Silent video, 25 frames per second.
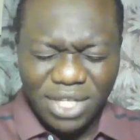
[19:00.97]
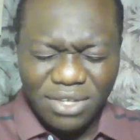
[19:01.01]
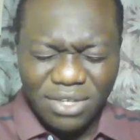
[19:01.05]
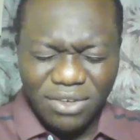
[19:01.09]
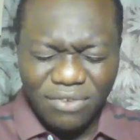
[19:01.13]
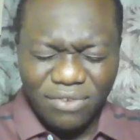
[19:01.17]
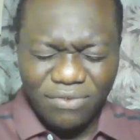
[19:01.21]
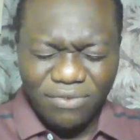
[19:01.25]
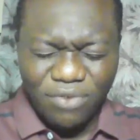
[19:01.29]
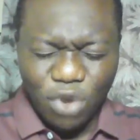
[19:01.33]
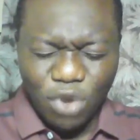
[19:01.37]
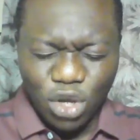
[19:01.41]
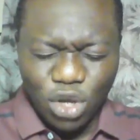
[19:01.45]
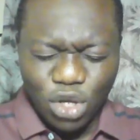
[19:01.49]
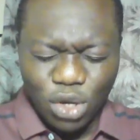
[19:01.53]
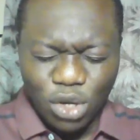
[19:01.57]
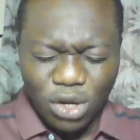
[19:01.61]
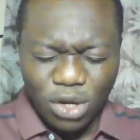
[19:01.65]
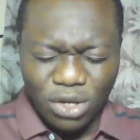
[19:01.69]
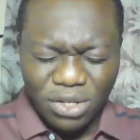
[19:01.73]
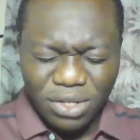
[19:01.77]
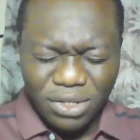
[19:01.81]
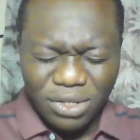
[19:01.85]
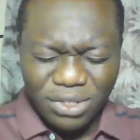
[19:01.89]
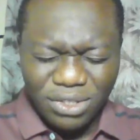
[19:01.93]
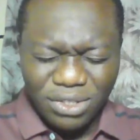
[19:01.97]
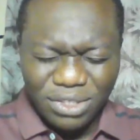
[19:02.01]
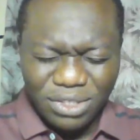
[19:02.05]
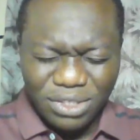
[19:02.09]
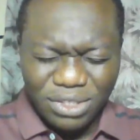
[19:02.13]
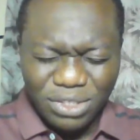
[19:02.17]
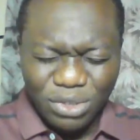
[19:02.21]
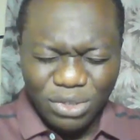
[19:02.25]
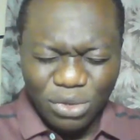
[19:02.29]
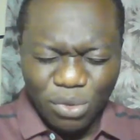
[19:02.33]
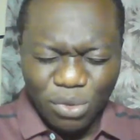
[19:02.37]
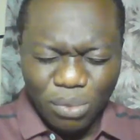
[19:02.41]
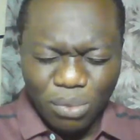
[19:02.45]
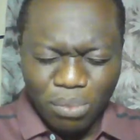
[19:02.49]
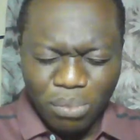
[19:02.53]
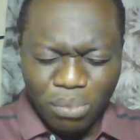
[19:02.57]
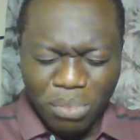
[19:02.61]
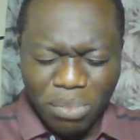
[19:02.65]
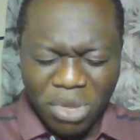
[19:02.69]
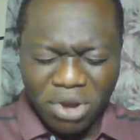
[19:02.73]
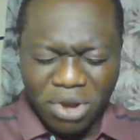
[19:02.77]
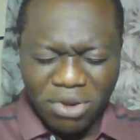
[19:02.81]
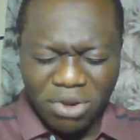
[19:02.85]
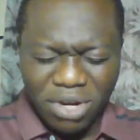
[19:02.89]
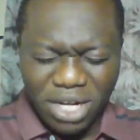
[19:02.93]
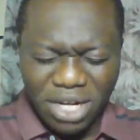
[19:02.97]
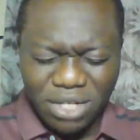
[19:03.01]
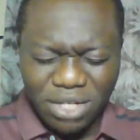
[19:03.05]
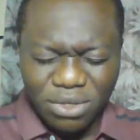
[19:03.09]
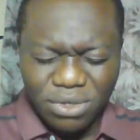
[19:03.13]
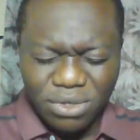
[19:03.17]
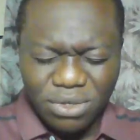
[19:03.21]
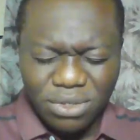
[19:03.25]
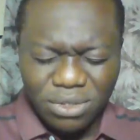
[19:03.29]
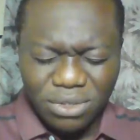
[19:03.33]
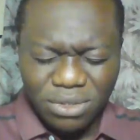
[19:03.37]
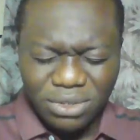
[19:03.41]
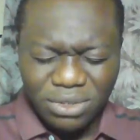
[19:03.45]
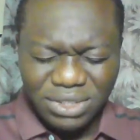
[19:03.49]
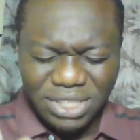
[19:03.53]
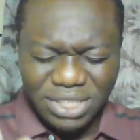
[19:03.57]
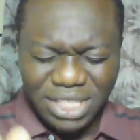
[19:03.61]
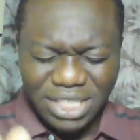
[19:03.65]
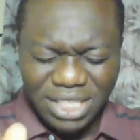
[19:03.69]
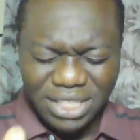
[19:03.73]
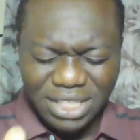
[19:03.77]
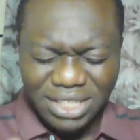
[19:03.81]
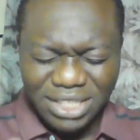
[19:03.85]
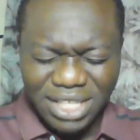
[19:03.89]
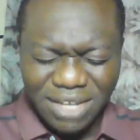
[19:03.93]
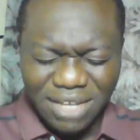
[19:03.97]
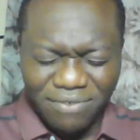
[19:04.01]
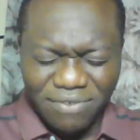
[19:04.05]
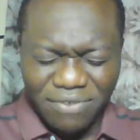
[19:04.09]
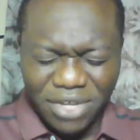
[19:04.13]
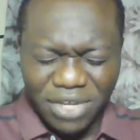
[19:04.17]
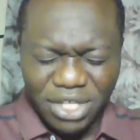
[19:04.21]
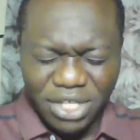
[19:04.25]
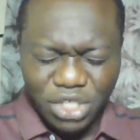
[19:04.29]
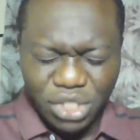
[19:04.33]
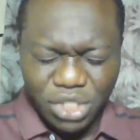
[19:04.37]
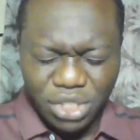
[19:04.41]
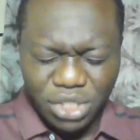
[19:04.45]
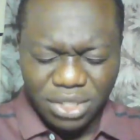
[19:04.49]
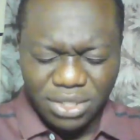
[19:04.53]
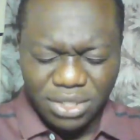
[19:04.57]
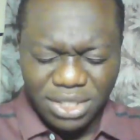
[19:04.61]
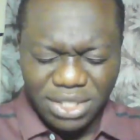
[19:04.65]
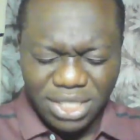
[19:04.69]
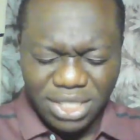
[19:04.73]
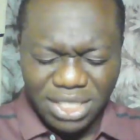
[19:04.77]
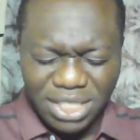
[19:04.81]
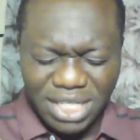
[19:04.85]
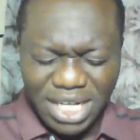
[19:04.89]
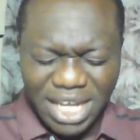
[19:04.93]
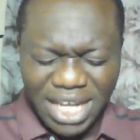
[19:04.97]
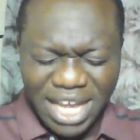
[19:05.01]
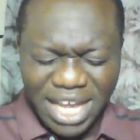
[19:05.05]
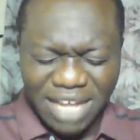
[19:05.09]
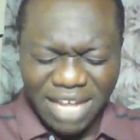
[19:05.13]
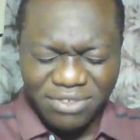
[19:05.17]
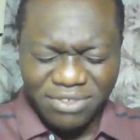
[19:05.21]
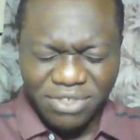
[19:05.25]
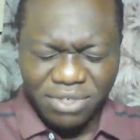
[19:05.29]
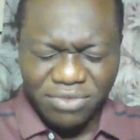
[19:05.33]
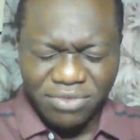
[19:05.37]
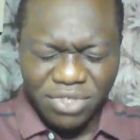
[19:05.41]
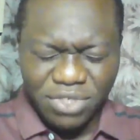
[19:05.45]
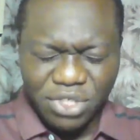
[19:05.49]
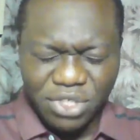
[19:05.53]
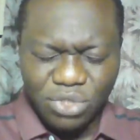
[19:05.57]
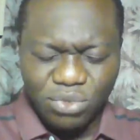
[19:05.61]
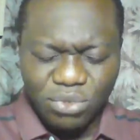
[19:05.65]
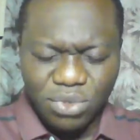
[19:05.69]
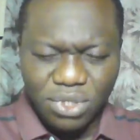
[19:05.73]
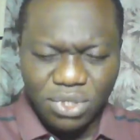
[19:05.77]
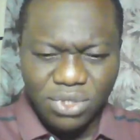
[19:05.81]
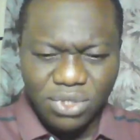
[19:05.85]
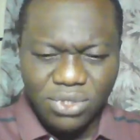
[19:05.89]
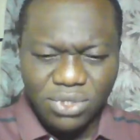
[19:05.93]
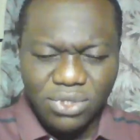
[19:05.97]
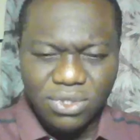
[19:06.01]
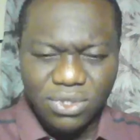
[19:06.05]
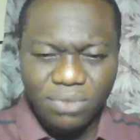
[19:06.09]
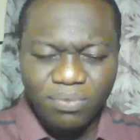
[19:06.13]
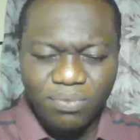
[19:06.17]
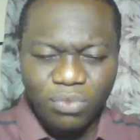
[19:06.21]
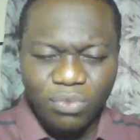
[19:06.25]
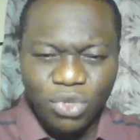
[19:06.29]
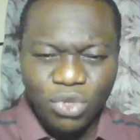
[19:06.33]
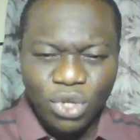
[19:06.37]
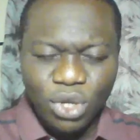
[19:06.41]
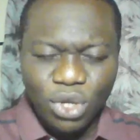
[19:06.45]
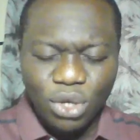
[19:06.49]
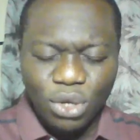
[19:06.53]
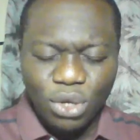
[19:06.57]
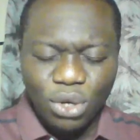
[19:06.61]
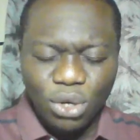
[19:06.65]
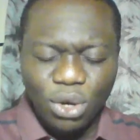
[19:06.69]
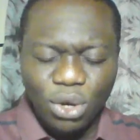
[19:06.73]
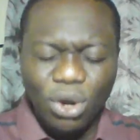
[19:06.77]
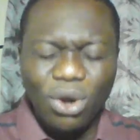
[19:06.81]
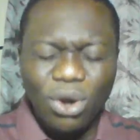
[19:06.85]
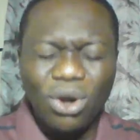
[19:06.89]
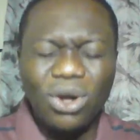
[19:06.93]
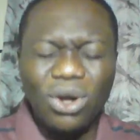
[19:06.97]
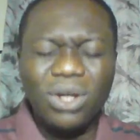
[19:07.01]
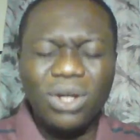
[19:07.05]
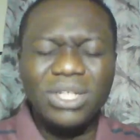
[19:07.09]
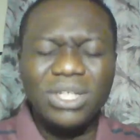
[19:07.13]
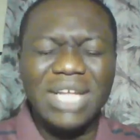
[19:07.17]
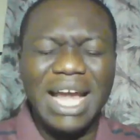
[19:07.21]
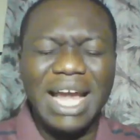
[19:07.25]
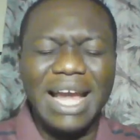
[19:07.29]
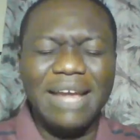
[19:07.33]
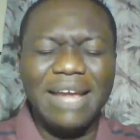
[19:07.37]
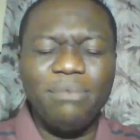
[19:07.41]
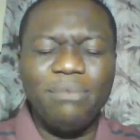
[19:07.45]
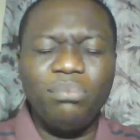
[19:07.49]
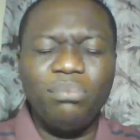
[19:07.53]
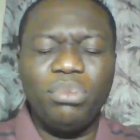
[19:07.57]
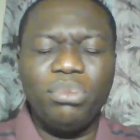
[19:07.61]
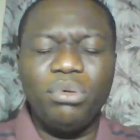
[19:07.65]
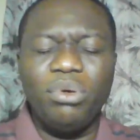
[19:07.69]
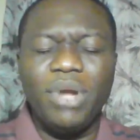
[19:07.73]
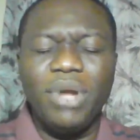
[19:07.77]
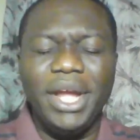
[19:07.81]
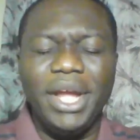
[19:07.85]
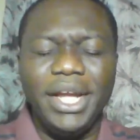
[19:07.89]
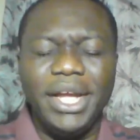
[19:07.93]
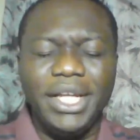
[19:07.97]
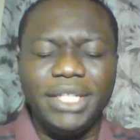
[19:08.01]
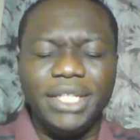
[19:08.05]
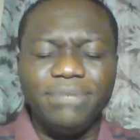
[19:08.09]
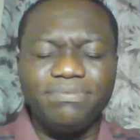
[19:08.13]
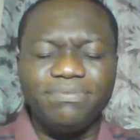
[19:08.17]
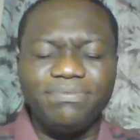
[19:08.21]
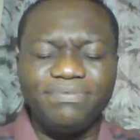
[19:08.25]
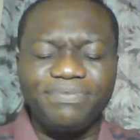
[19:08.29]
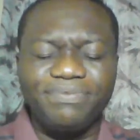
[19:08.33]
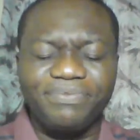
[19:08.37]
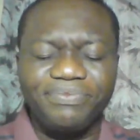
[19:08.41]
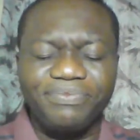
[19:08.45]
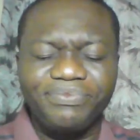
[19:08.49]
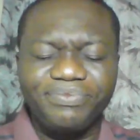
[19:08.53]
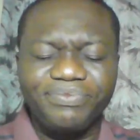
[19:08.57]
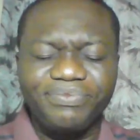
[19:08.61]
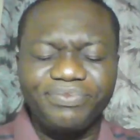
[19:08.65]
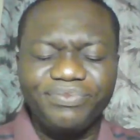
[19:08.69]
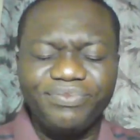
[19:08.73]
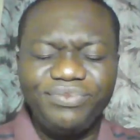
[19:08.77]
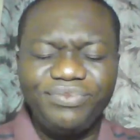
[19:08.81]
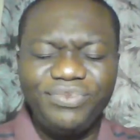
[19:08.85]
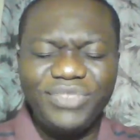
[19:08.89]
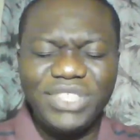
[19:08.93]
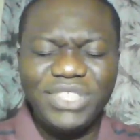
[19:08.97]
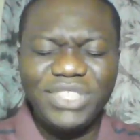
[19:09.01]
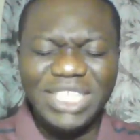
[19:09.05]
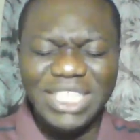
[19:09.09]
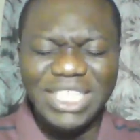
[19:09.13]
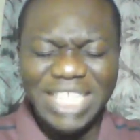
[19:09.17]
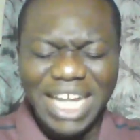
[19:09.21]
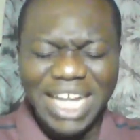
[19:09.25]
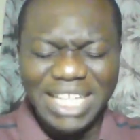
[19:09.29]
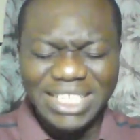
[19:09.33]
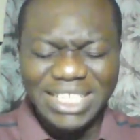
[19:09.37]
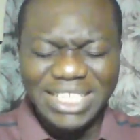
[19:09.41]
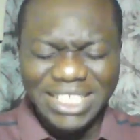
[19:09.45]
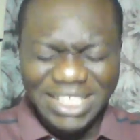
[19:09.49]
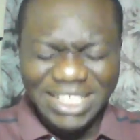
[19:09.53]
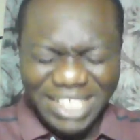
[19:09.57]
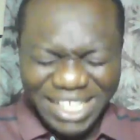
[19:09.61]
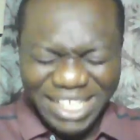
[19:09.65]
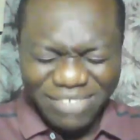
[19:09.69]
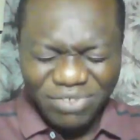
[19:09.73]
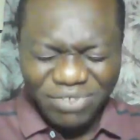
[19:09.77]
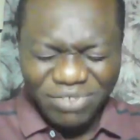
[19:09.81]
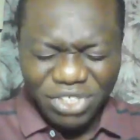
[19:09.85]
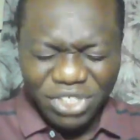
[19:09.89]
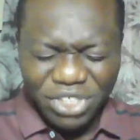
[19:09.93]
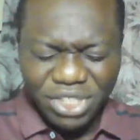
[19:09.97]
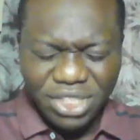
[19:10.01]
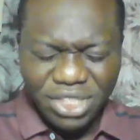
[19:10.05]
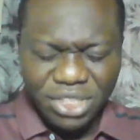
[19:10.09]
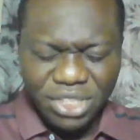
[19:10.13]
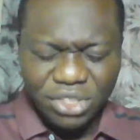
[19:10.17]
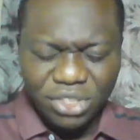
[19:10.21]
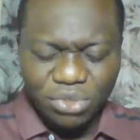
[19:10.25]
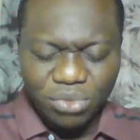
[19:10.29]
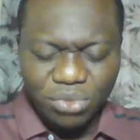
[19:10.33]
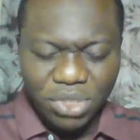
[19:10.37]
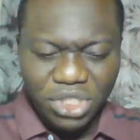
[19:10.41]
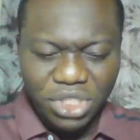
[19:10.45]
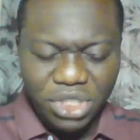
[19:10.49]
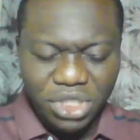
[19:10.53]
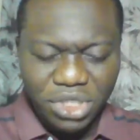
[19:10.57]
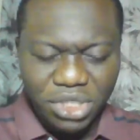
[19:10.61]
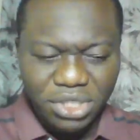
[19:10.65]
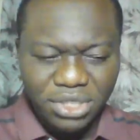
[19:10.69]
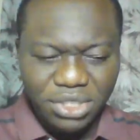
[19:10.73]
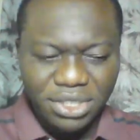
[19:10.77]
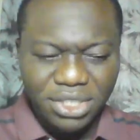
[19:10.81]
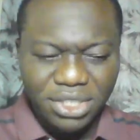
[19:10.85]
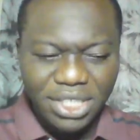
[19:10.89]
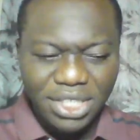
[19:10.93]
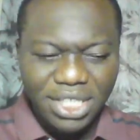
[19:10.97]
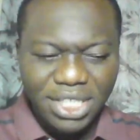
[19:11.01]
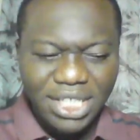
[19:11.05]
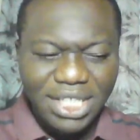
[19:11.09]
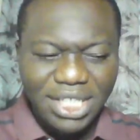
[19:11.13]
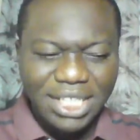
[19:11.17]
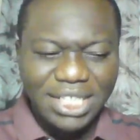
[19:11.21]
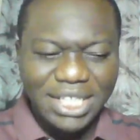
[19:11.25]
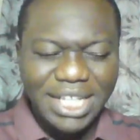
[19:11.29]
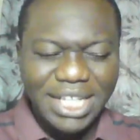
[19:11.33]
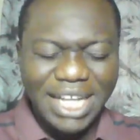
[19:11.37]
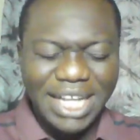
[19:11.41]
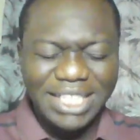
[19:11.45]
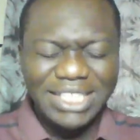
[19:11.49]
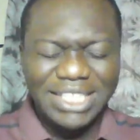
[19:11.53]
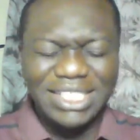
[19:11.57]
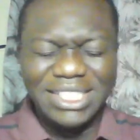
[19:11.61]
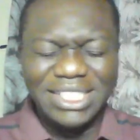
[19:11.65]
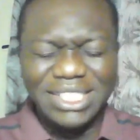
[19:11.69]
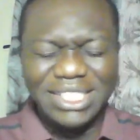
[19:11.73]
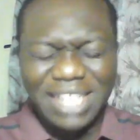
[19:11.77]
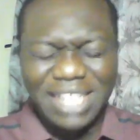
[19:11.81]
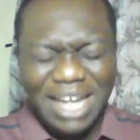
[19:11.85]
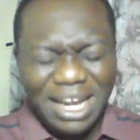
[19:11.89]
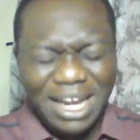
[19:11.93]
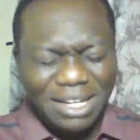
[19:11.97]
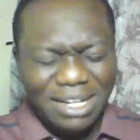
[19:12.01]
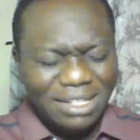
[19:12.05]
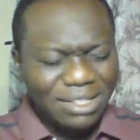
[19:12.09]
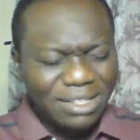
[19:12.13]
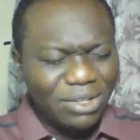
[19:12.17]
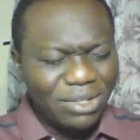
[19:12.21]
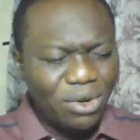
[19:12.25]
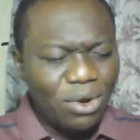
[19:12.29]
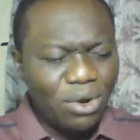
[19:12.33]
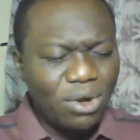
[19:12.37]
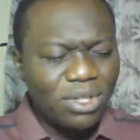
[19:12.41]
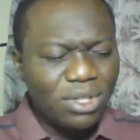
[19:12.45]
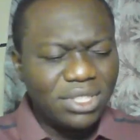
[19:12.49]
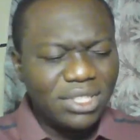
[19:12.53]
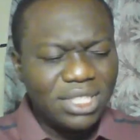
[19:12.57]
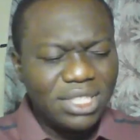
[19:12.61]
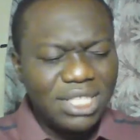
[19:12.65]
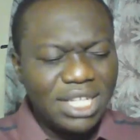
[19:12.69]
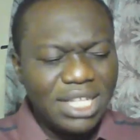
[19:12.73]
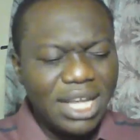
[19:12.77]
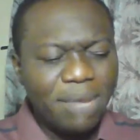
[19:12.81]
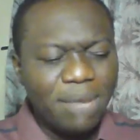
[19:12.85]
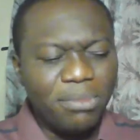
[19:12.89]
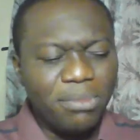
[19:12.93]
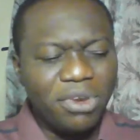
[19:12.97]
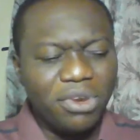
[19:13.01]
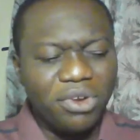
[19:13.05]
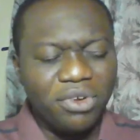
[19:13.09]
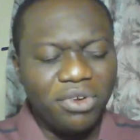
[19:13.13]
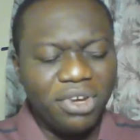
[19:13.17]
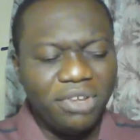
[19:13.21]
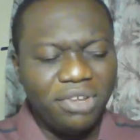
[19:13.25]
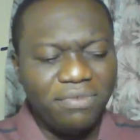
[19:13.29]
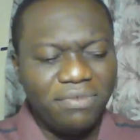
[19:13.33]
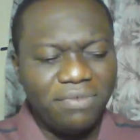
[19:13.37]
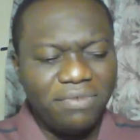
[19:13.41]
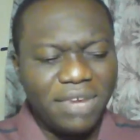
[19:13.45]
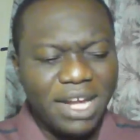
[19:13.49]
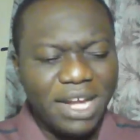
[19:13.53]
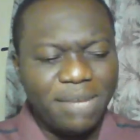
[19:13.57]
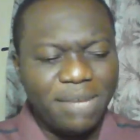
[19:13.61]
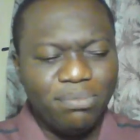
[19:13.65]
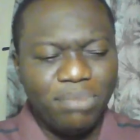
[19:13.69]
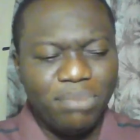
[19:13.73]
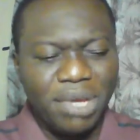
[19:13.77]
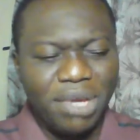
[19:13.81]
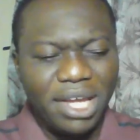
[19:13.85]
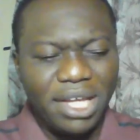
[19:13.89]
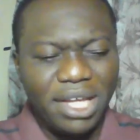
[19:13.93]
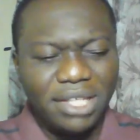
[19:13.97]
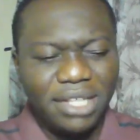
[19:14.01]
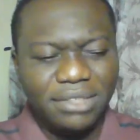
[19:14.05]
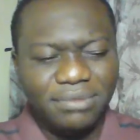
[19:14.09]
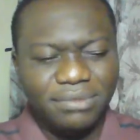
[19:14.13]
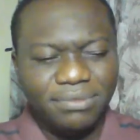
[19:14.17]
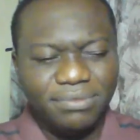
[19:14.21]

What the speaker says: for your miracle intervention in the lives of these ones. Lord, I pray that in every situation that is causing them grief and pain,